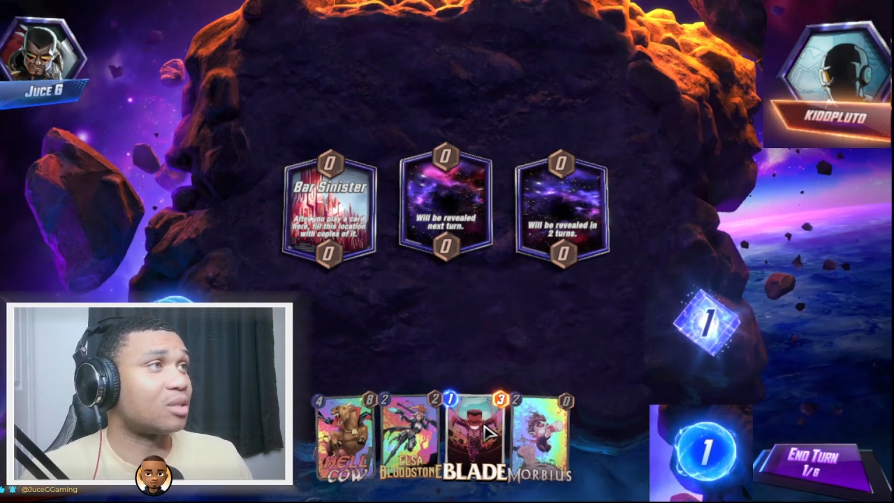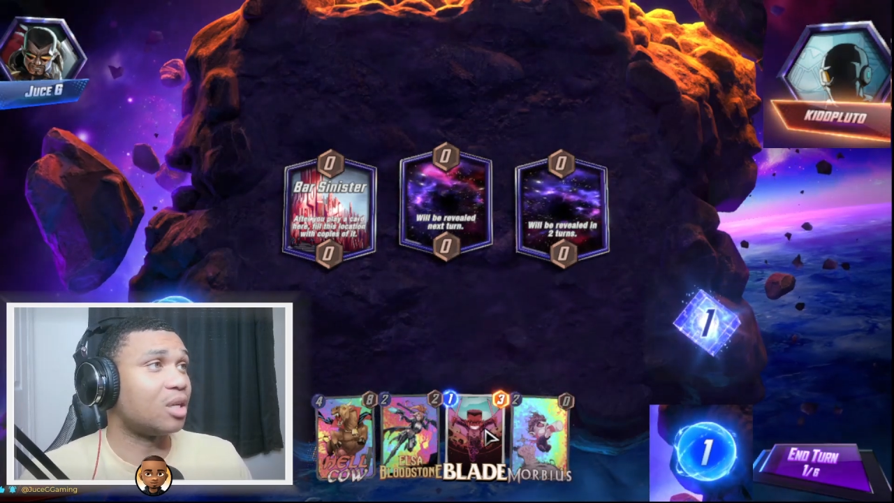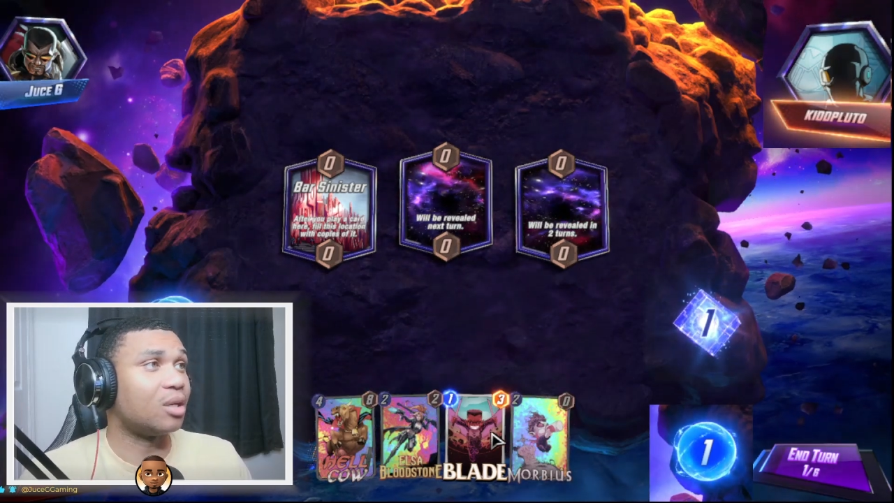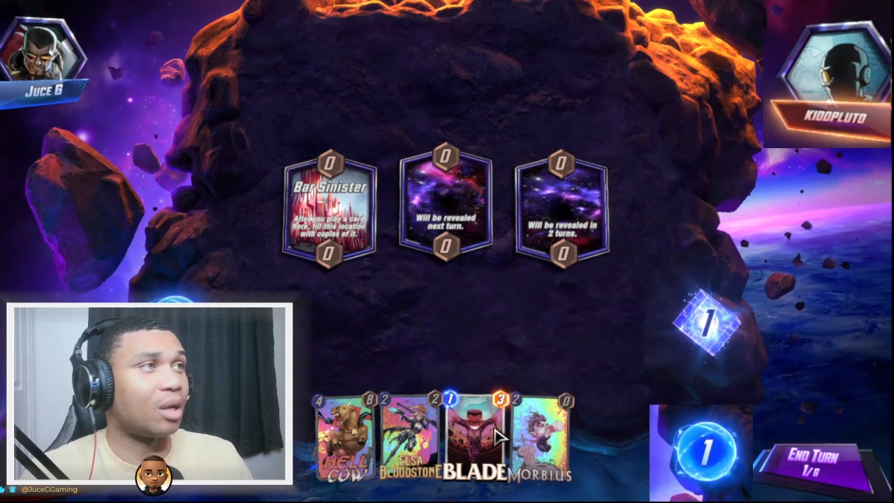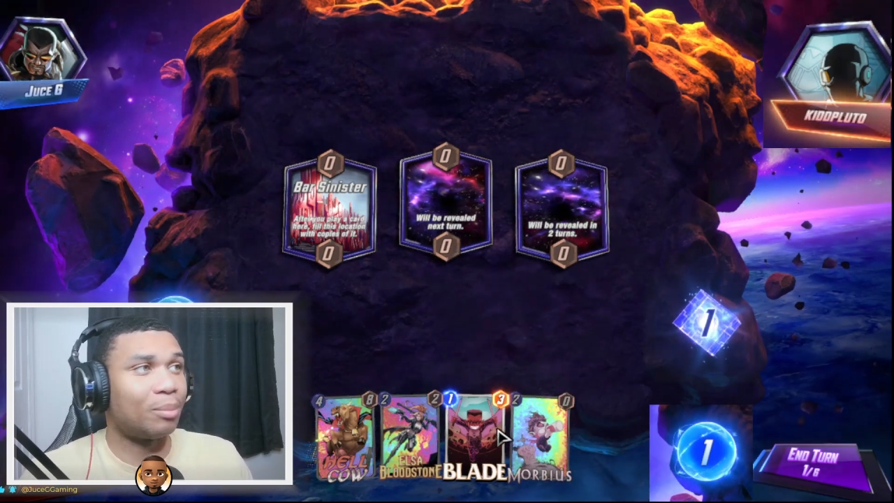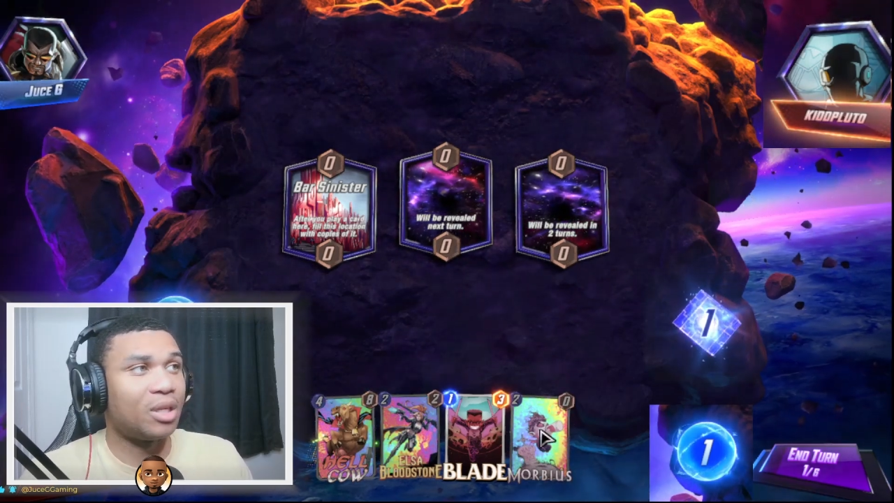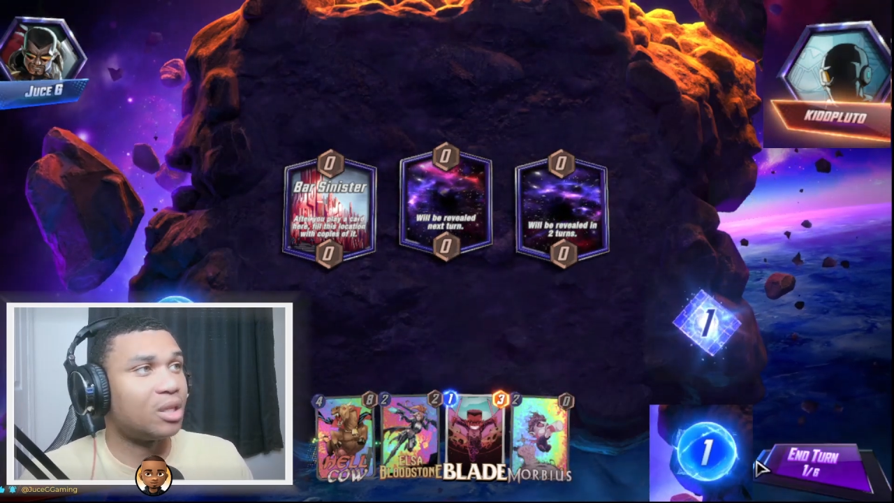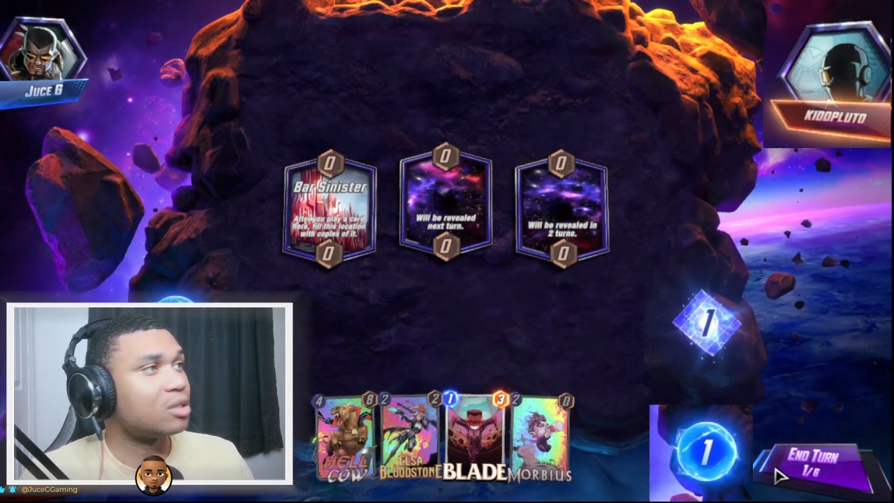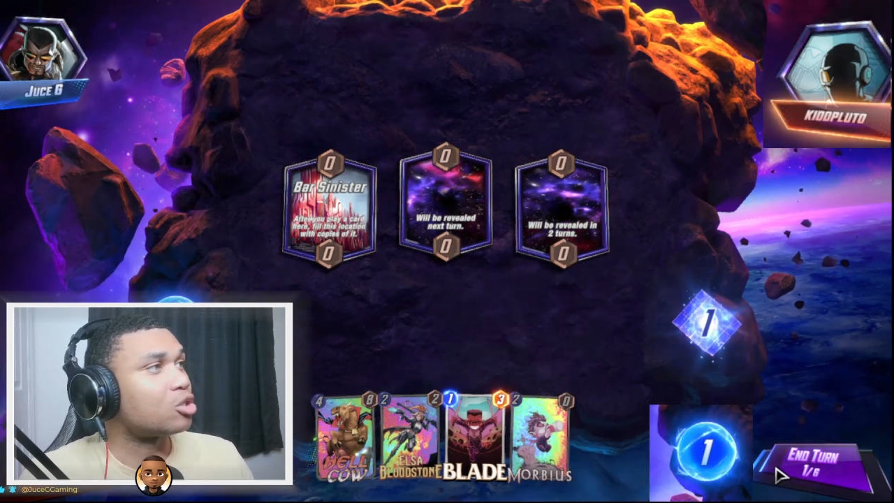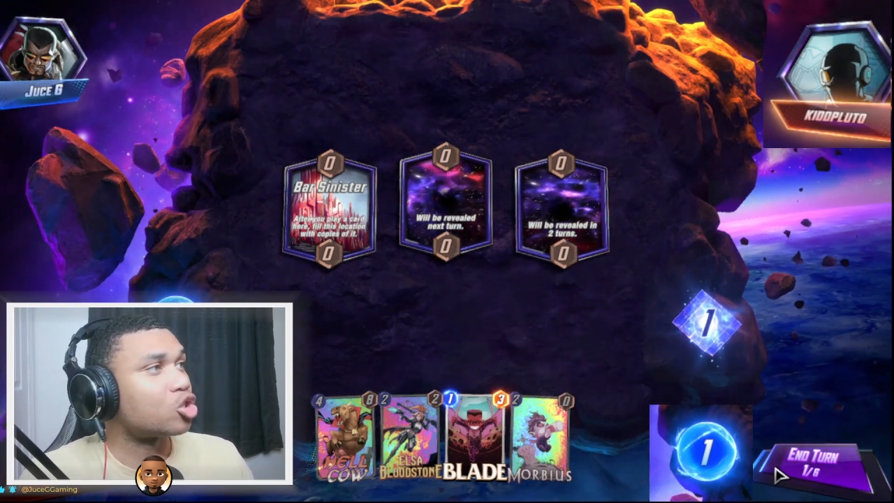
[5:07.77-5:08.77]
I mean,
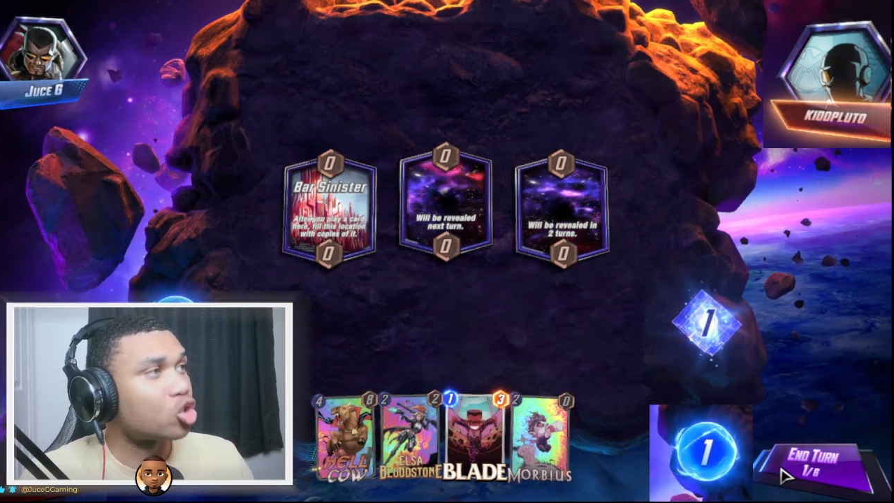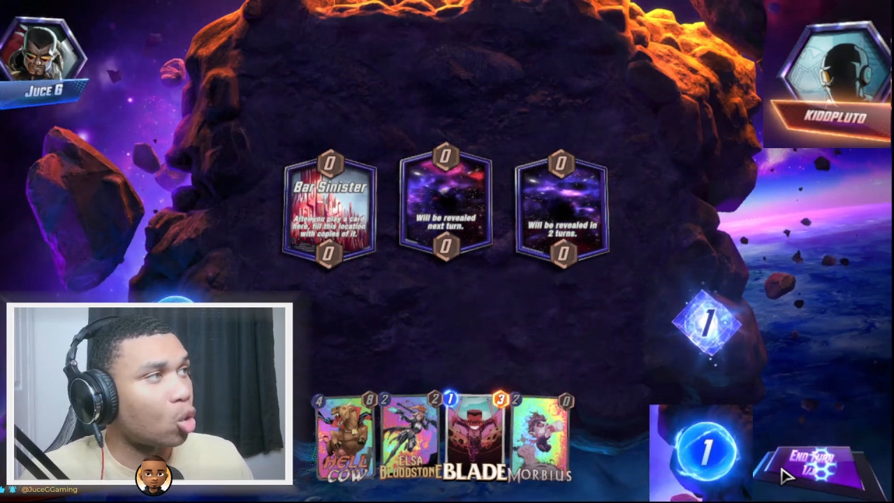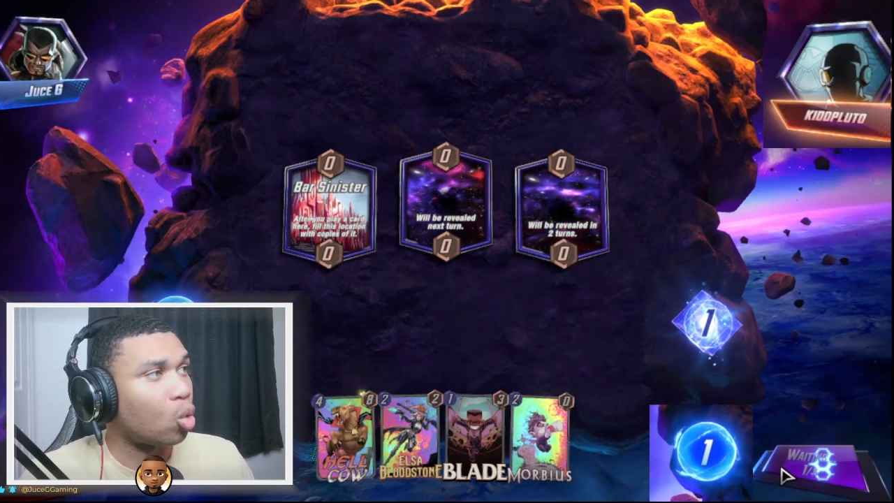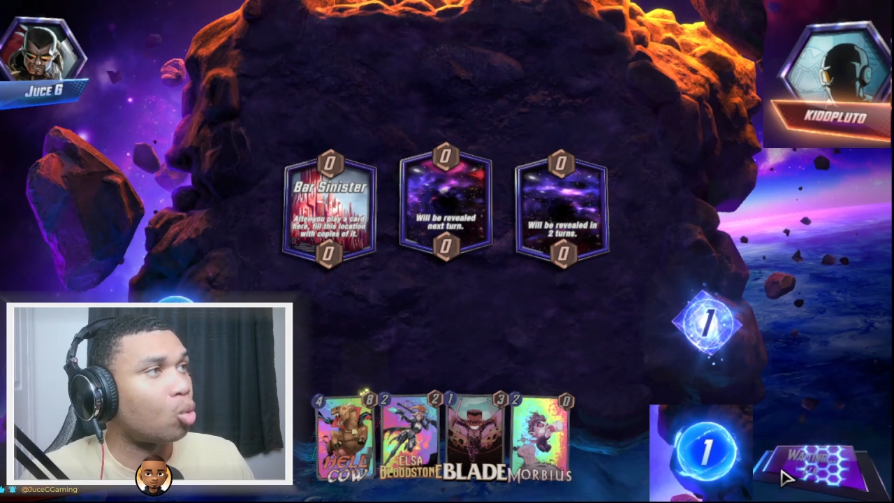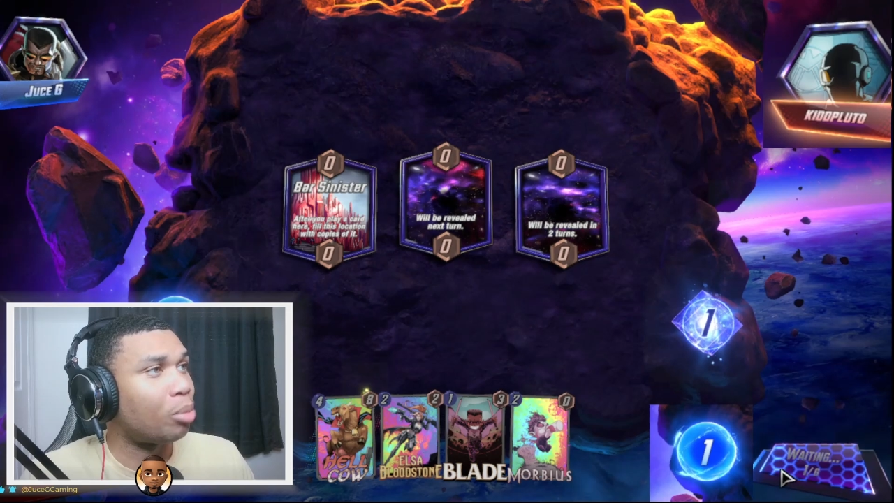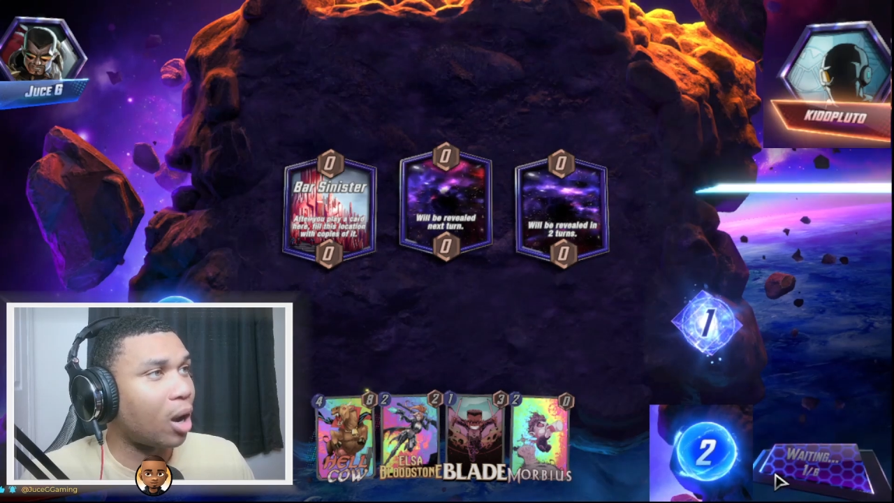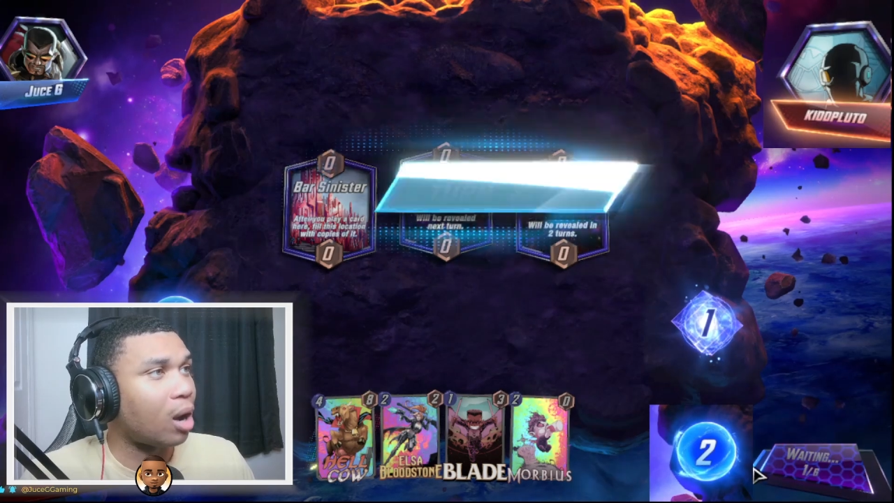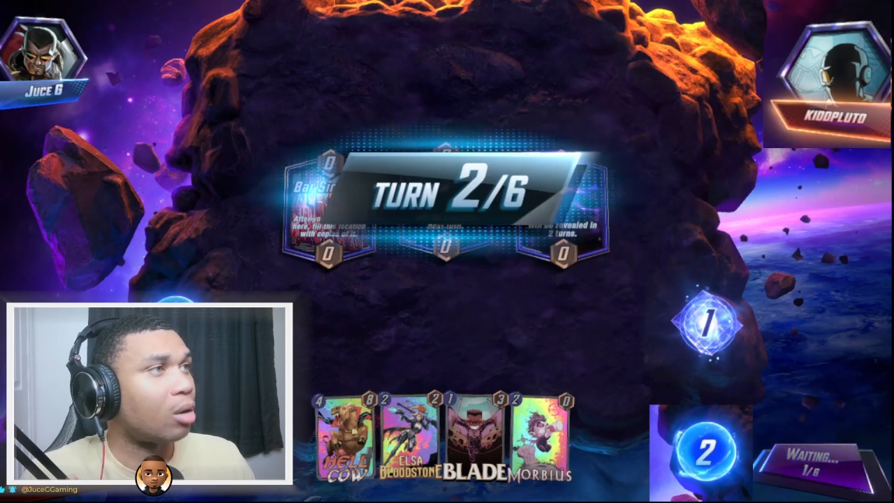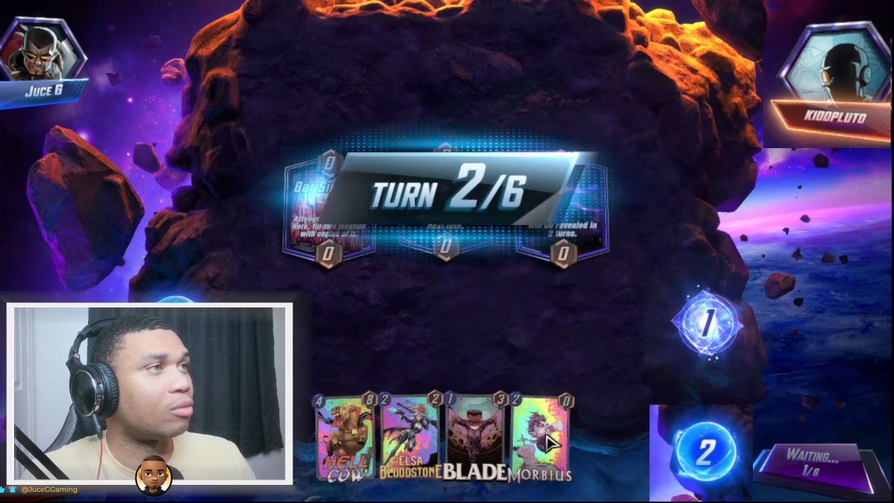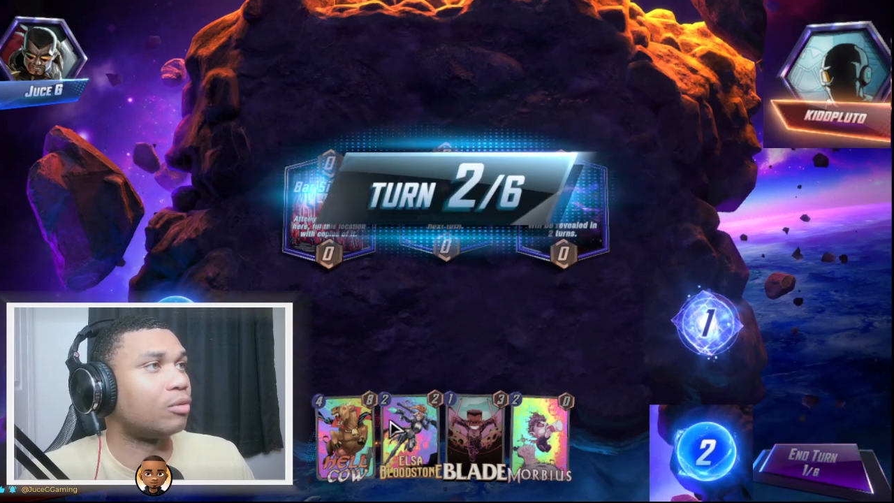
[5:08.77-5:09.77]
it's so
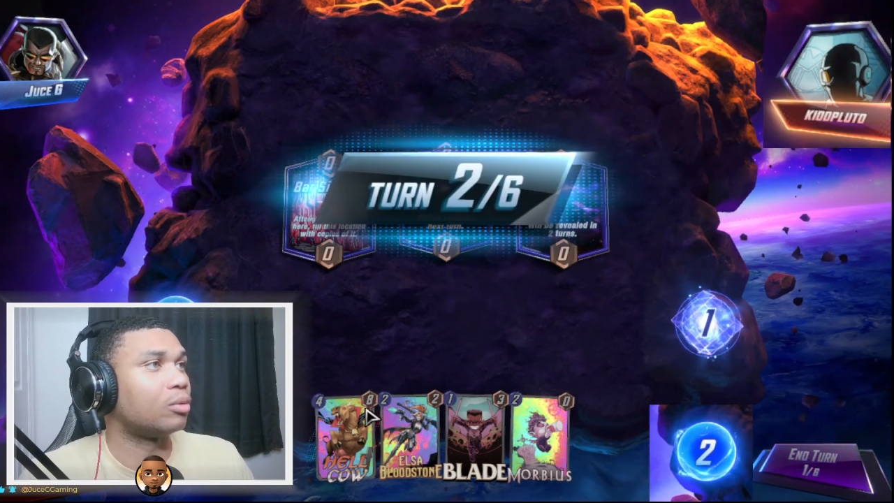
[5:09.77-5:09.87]
powerful.